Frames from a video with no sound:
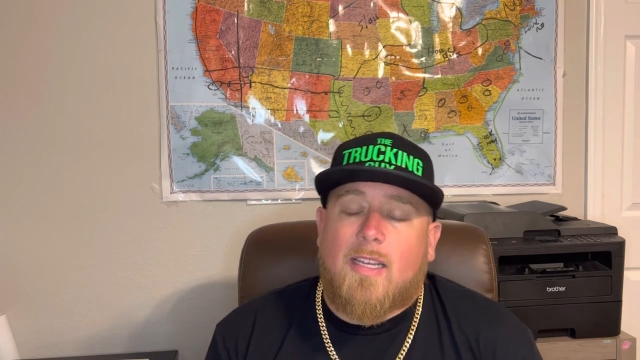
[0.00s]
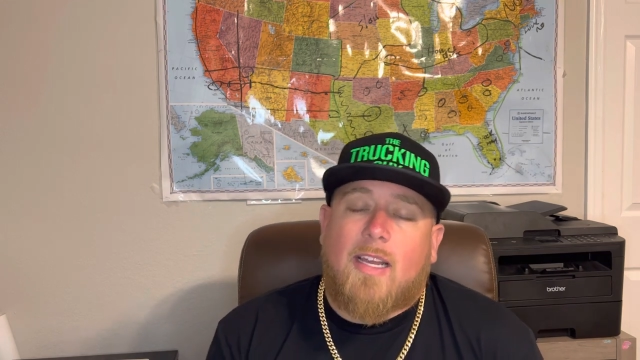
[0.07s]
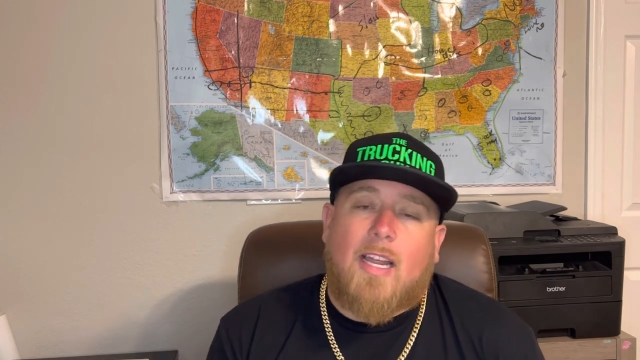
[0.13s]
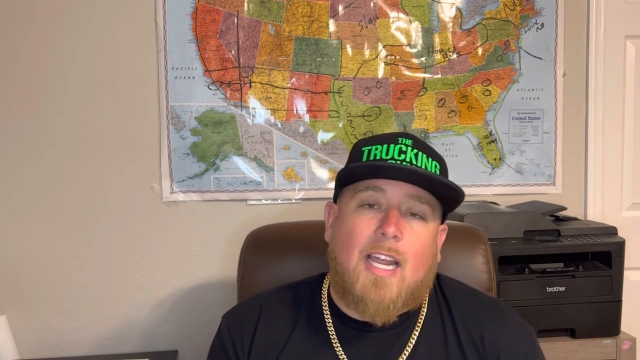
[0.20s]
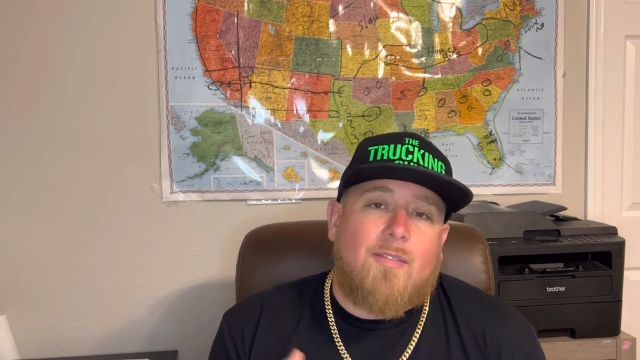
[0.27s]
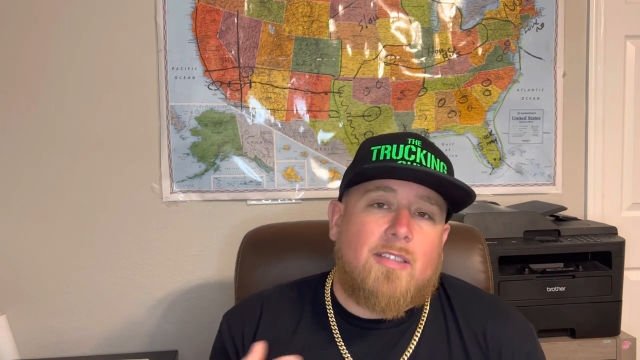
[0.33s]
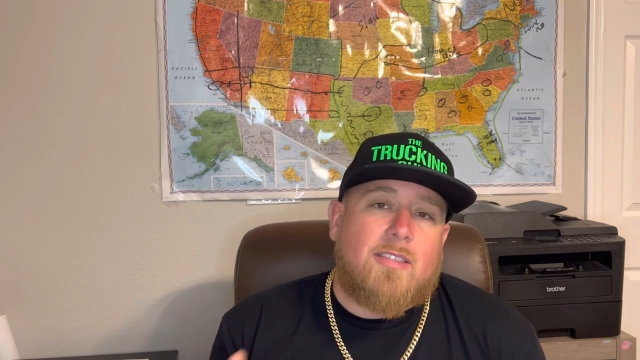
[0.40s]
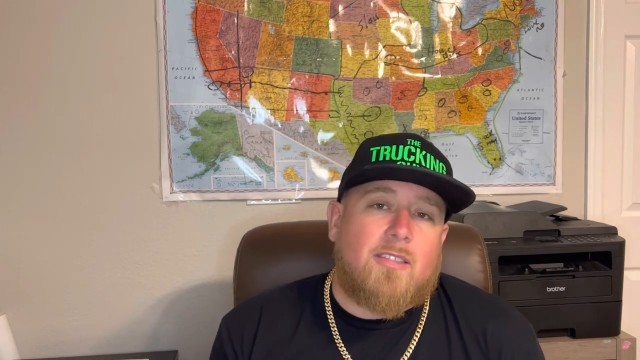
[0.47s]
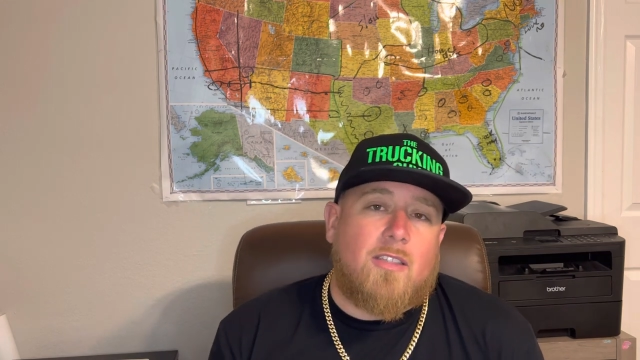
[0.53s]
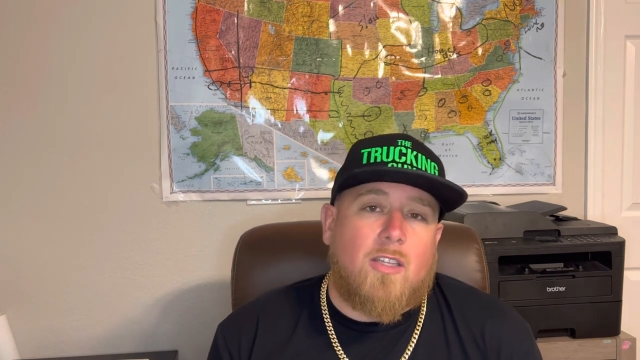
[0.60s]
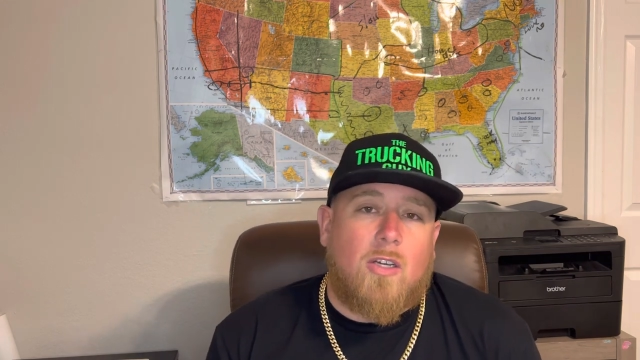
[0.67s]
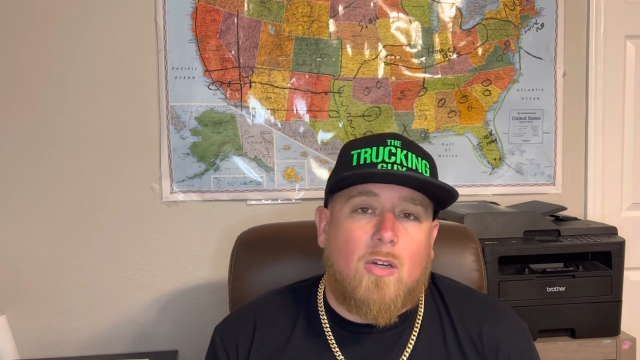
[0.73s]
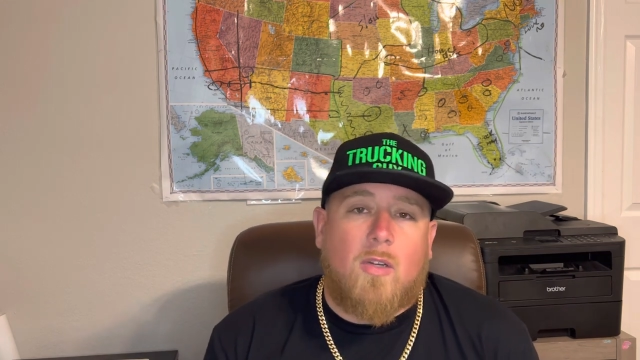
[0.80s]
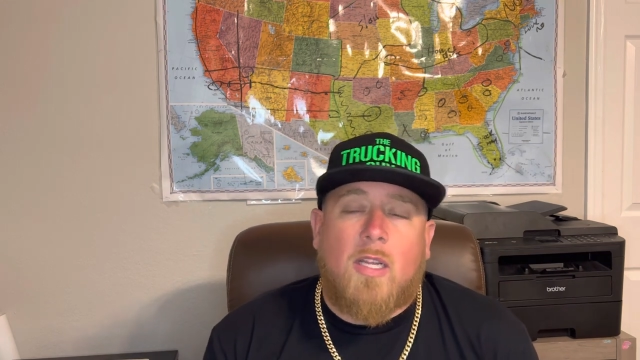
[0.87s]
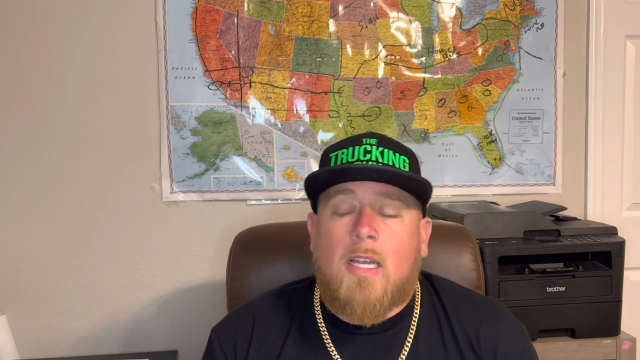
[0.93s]
hey, I have this
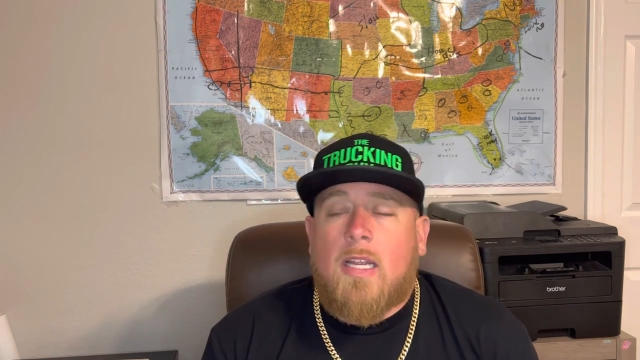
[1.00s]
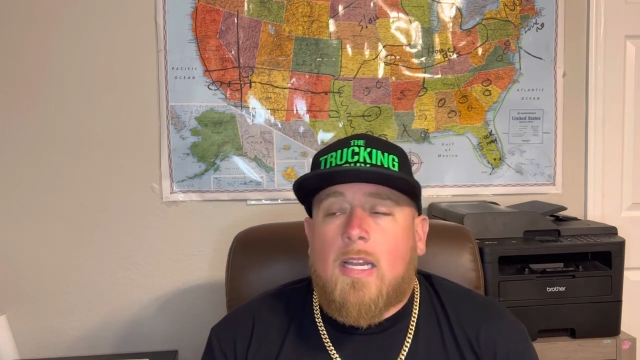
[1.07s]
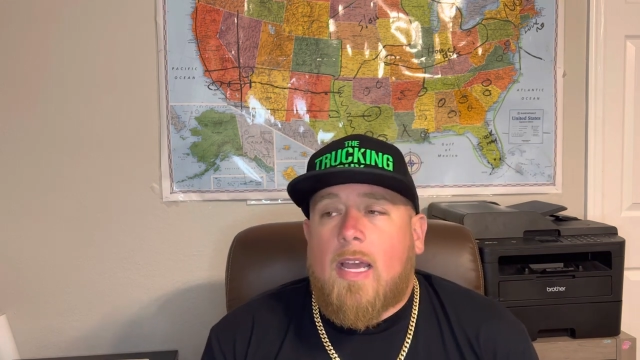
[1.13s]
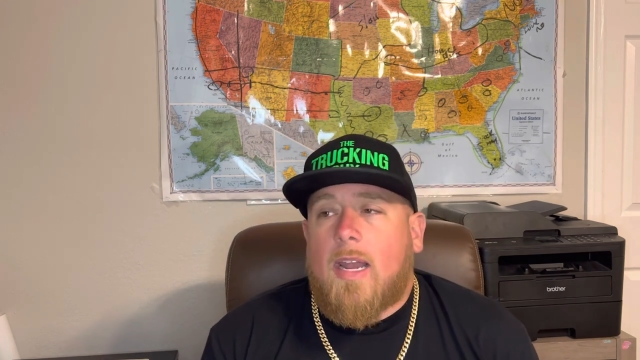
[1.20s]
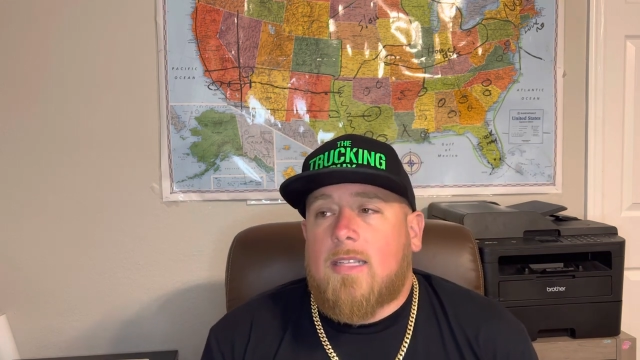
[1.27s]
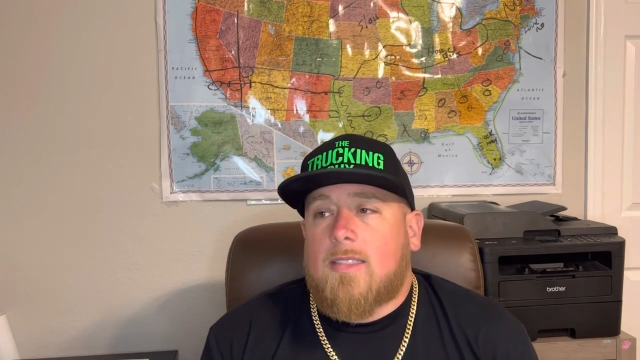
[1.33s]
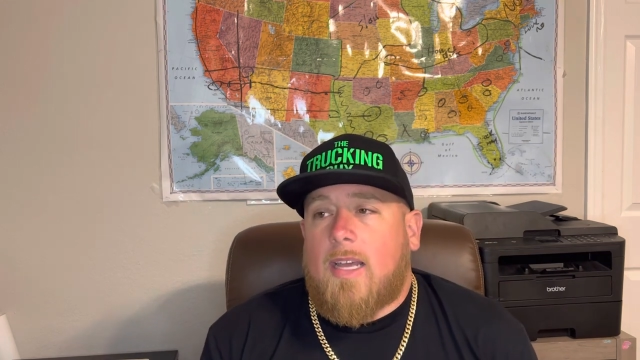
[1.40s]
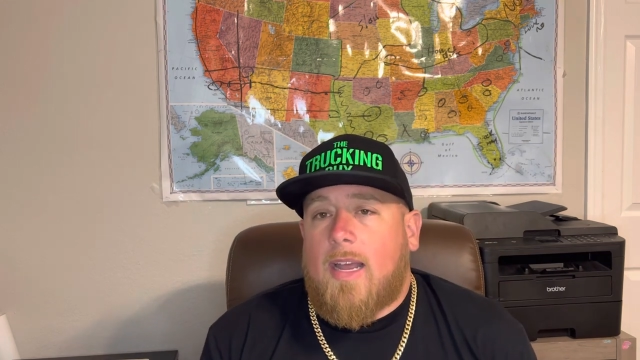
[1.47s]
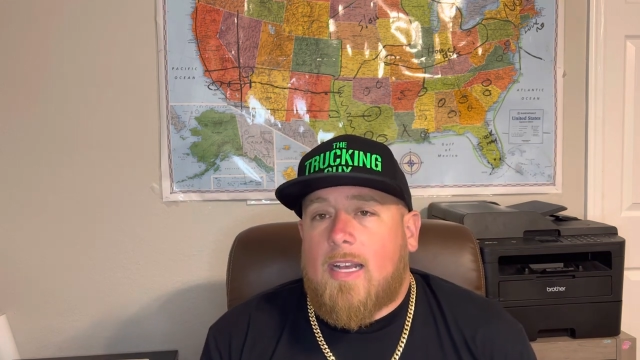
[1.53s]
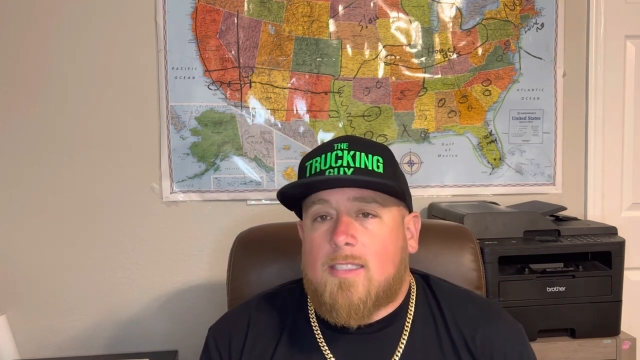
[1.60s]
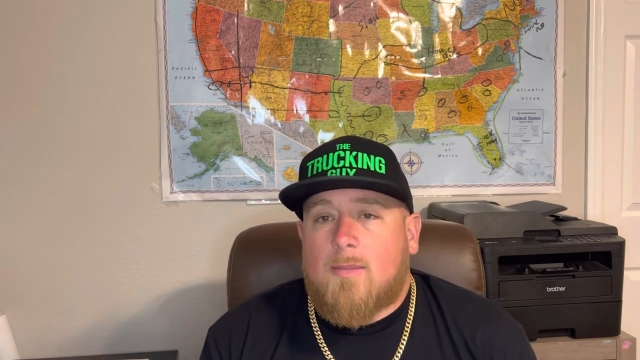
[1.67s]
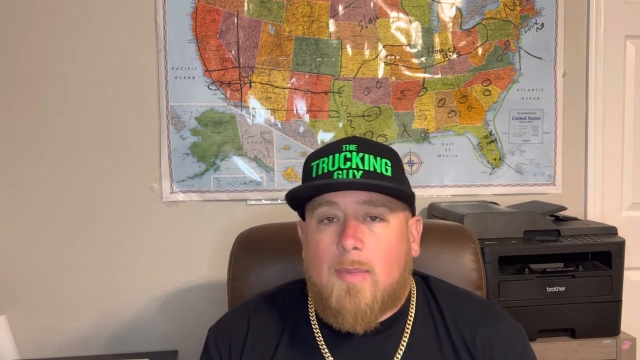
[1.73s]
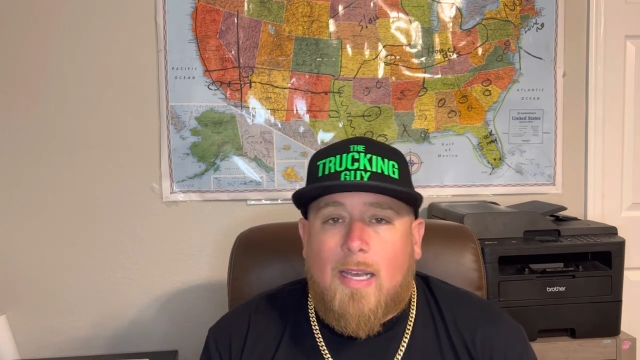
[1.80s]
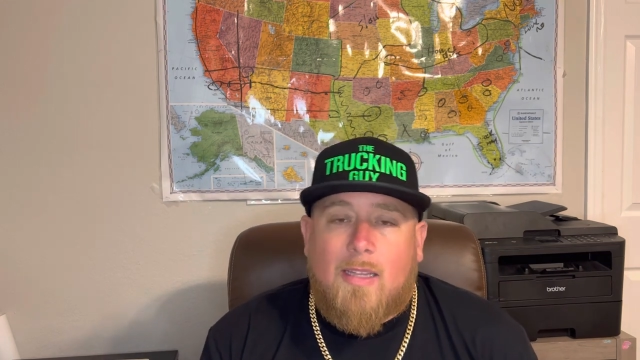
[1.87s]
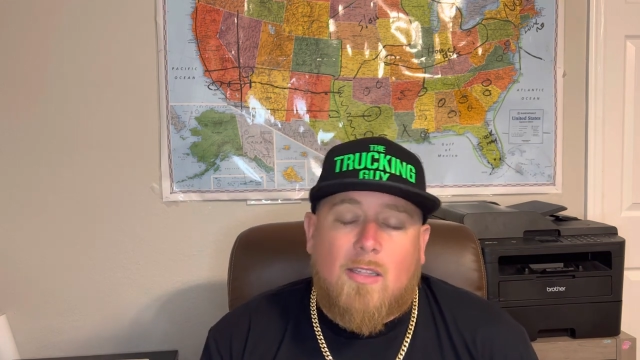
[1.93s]
load and it's a
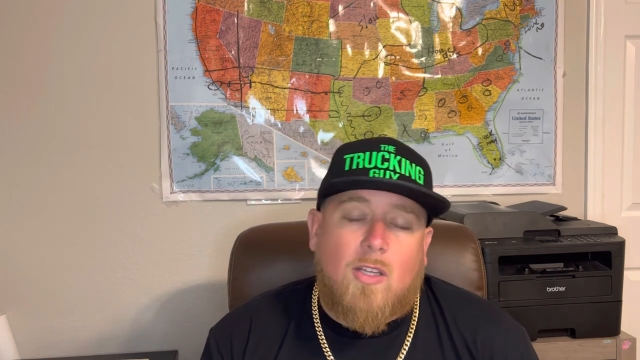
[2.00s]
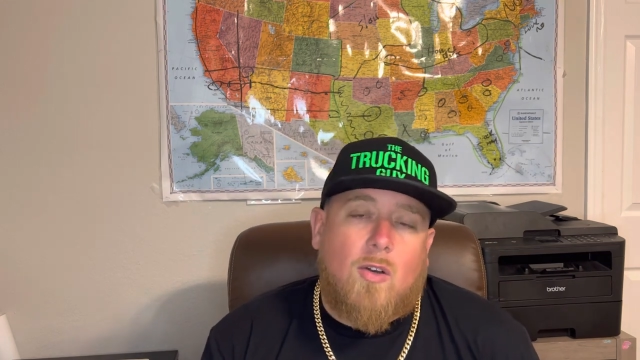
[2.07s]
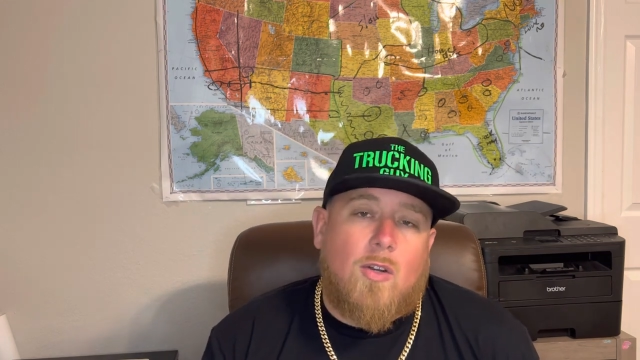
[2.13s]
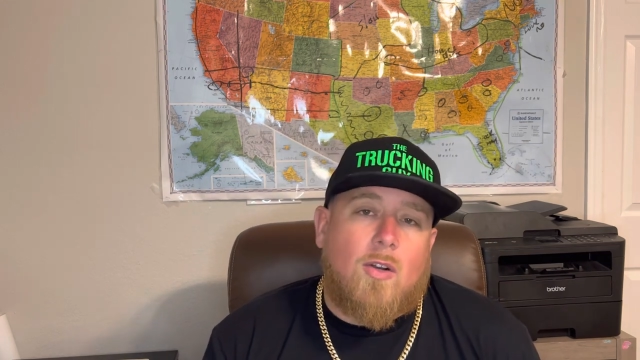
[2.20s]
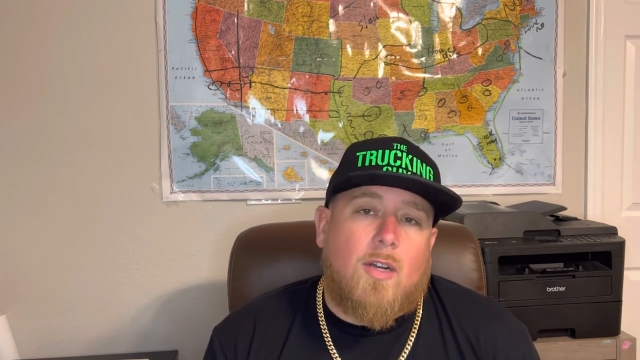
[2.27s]
hazmat load,